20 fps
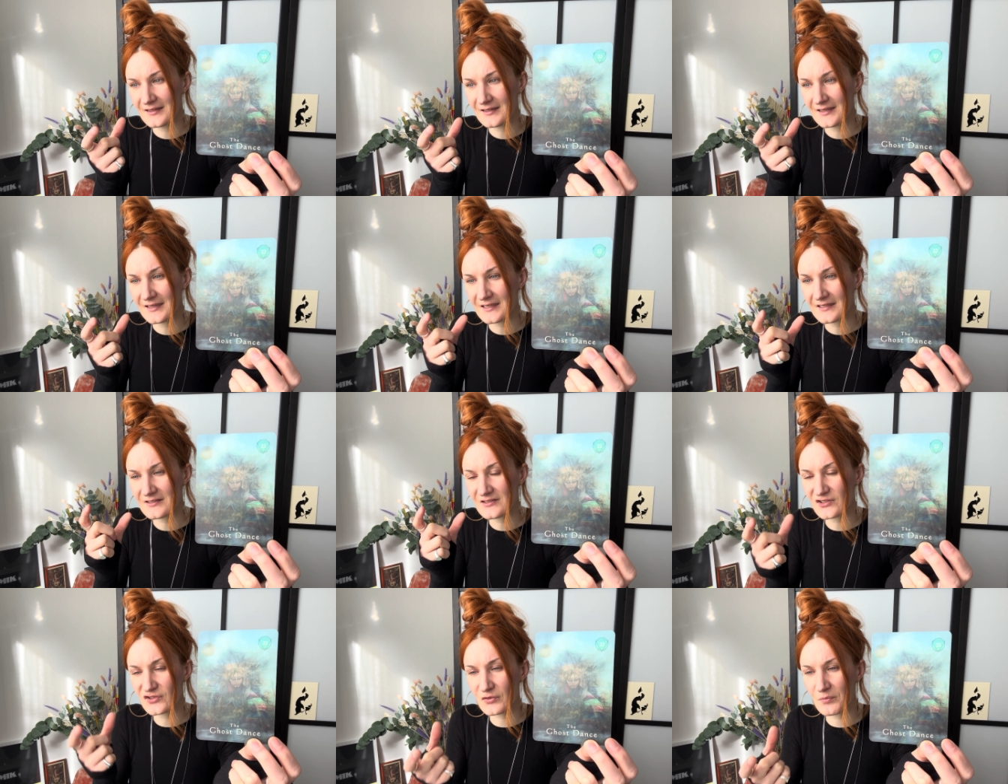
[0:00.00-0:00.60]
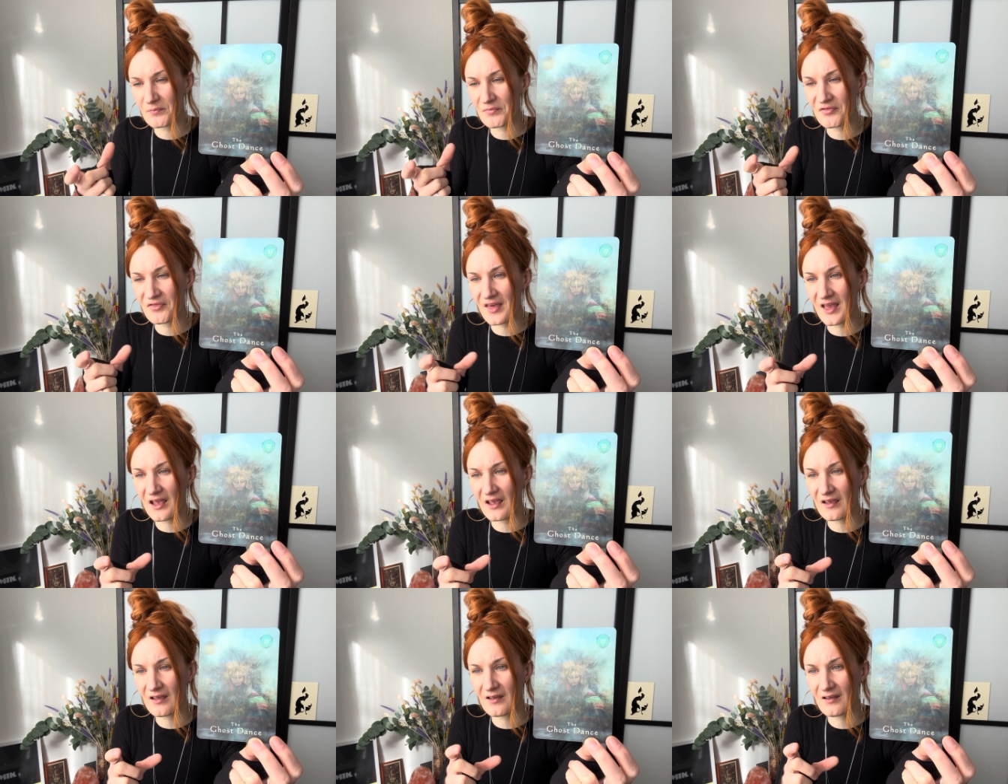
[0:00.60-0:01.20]
is
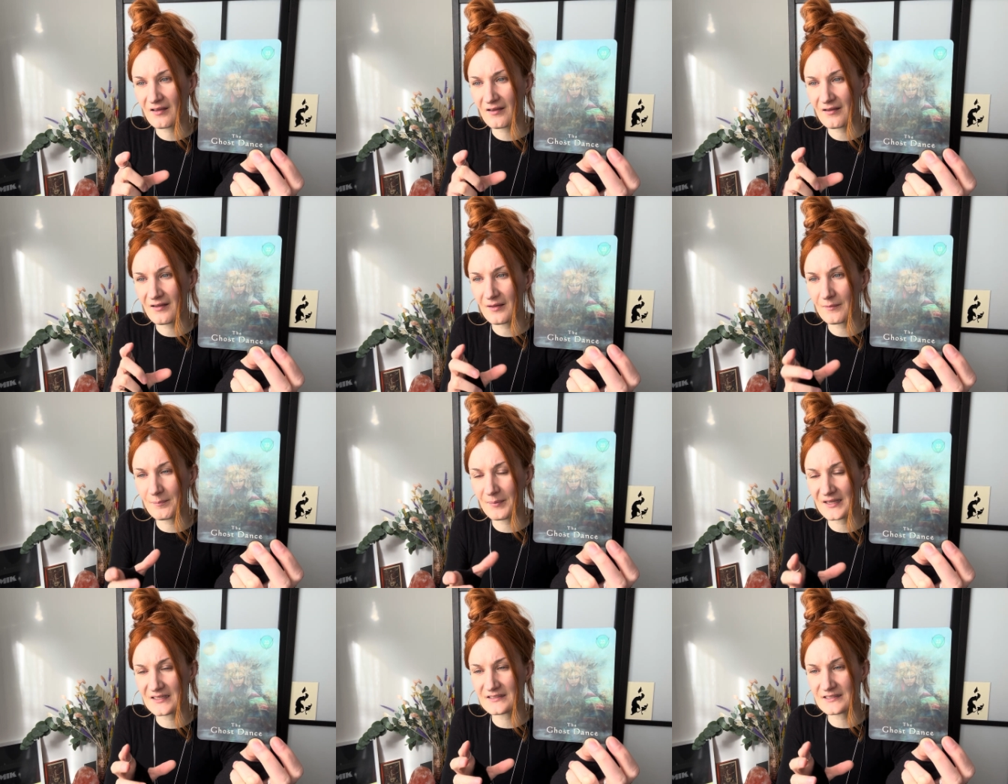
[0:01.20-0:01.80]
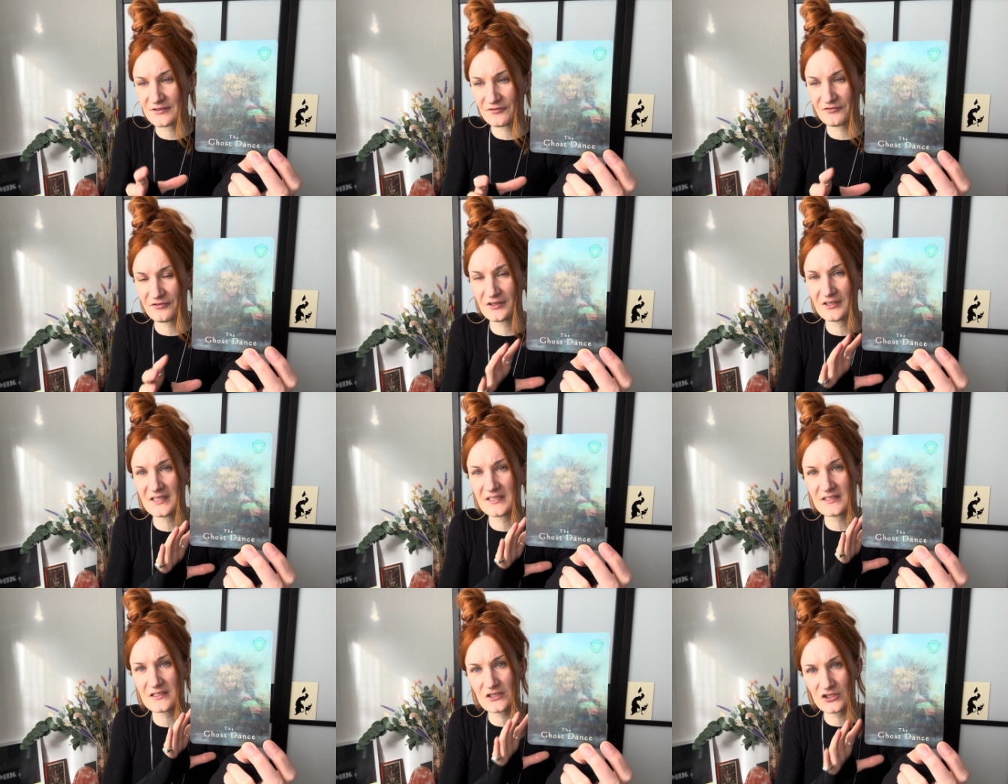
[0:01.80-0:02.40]
something a bit different.
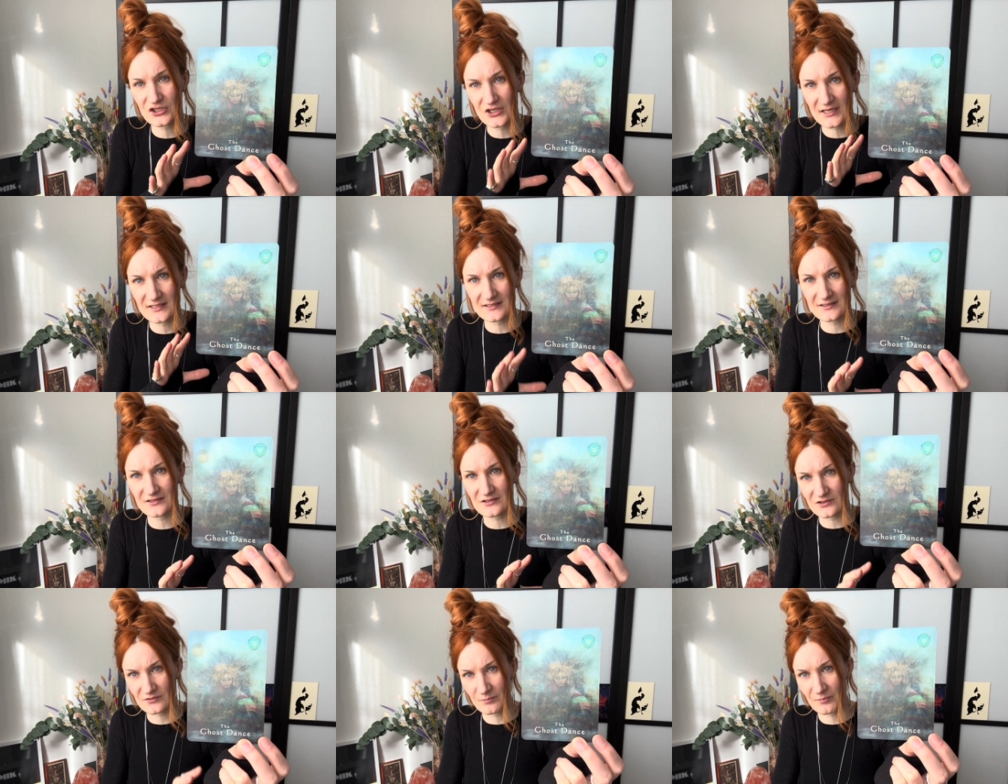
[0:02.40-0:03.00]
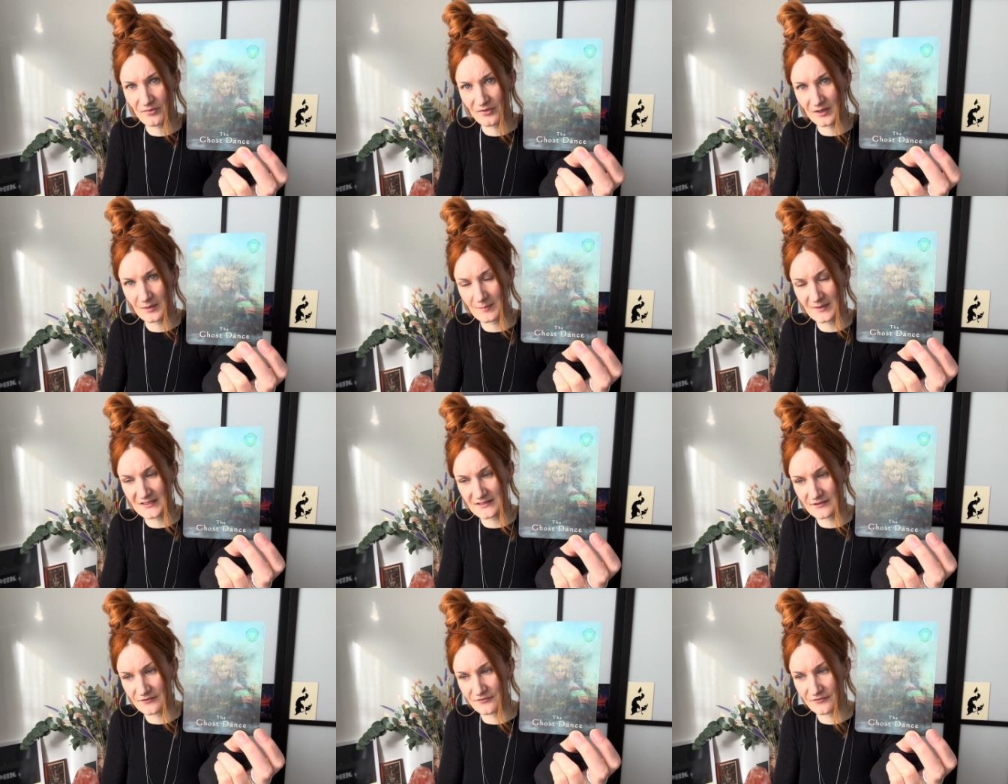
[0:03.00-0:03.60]
It suggests something a
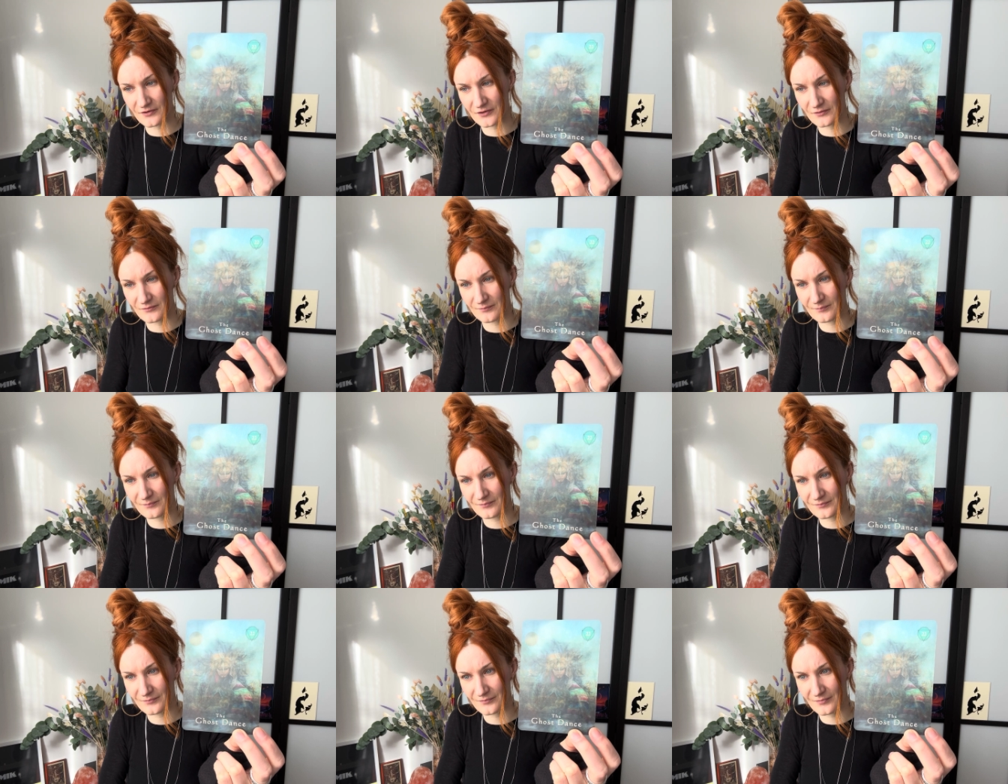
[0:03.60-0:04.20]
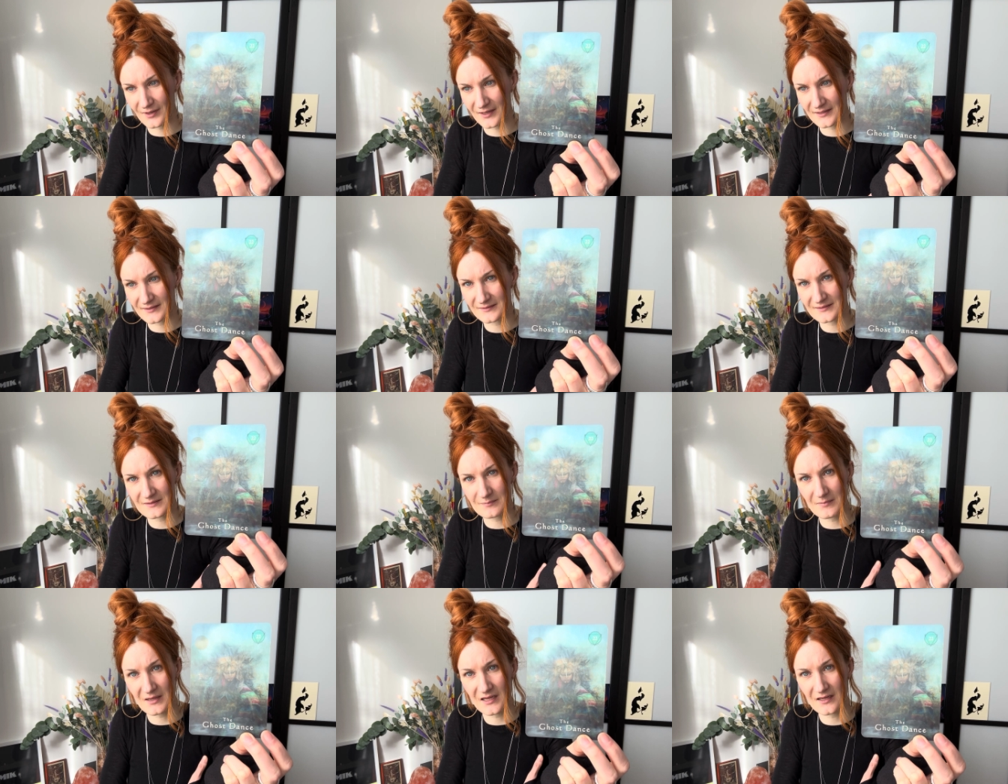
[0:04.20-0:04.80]
bit different, right,
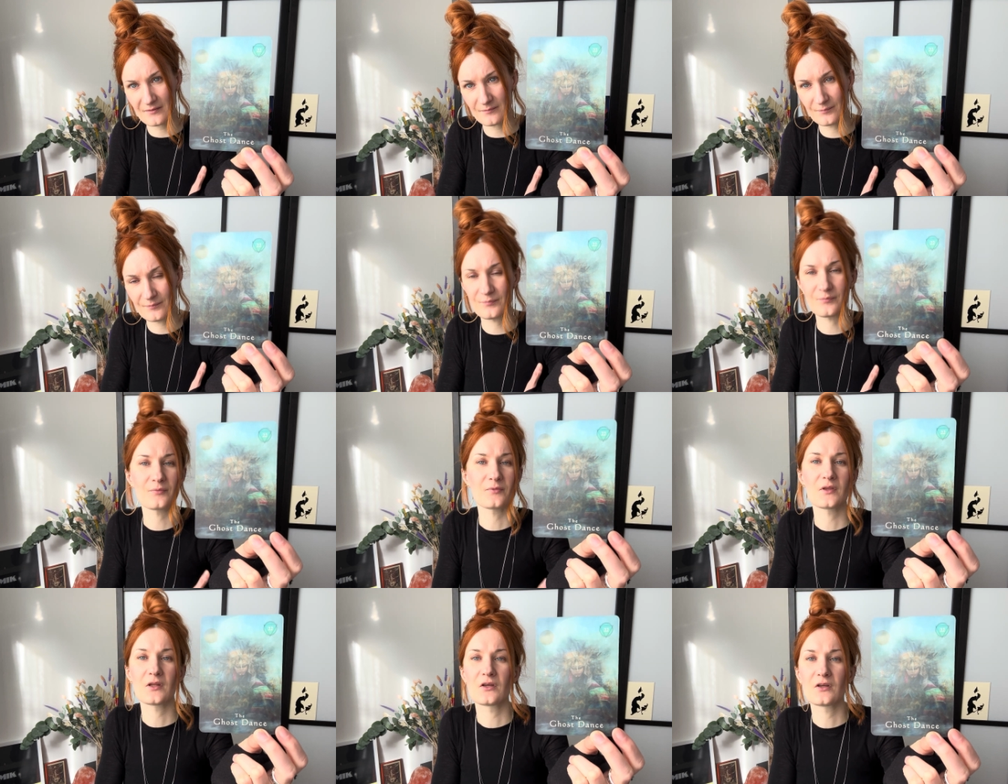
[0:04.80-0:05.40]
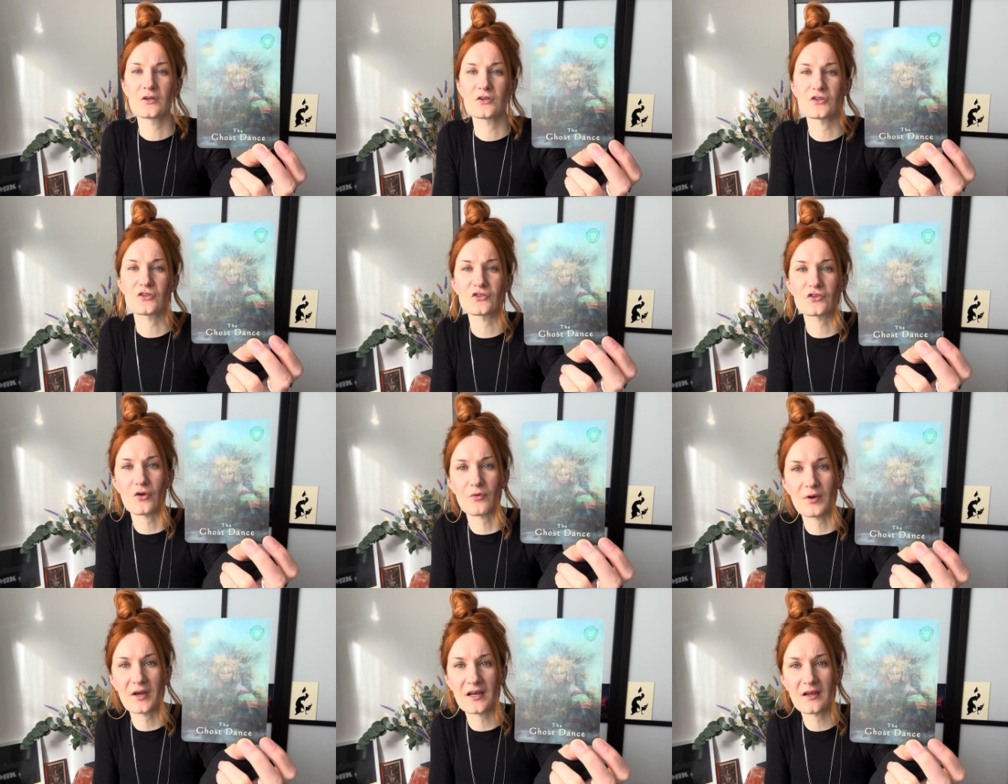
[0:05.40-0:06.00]
to me.
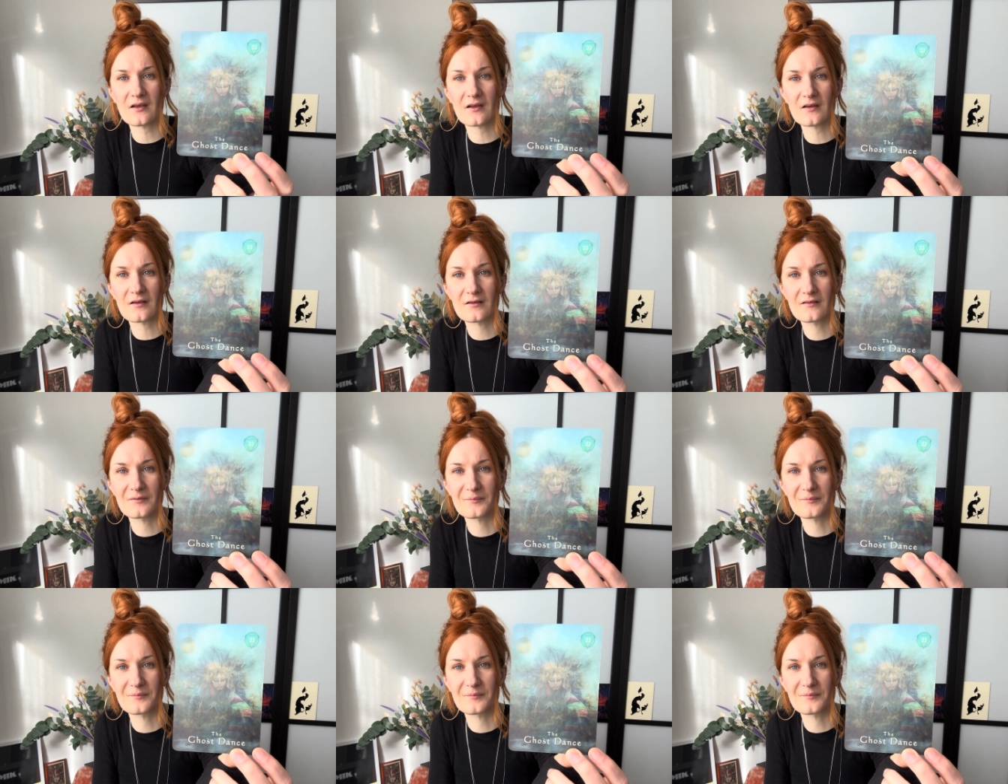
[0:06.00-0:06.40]
Historic.